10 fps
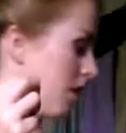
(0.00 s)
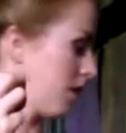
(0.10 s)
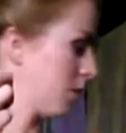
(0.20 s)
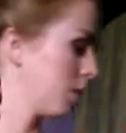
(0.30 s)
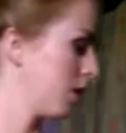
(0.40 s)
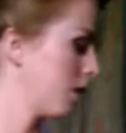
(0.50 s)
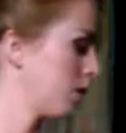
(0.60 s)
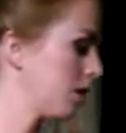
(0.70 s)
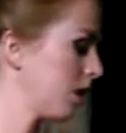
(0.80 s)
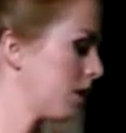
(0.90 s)
that were
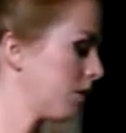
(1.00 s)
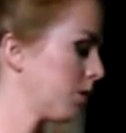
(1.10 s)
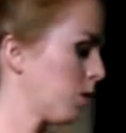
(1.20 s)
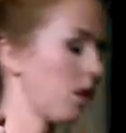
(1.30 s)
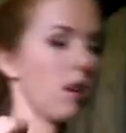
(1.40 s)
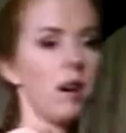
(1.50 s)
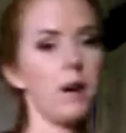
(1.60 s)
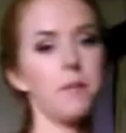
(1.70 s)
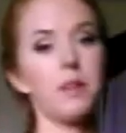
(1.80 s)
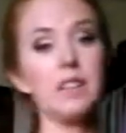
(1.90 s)
using it for
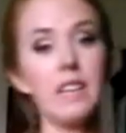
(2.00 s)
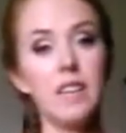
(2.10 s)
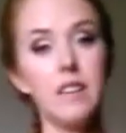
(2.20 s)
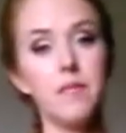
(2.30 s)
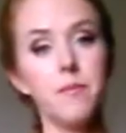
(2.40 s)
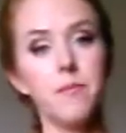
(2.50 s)
um, linen.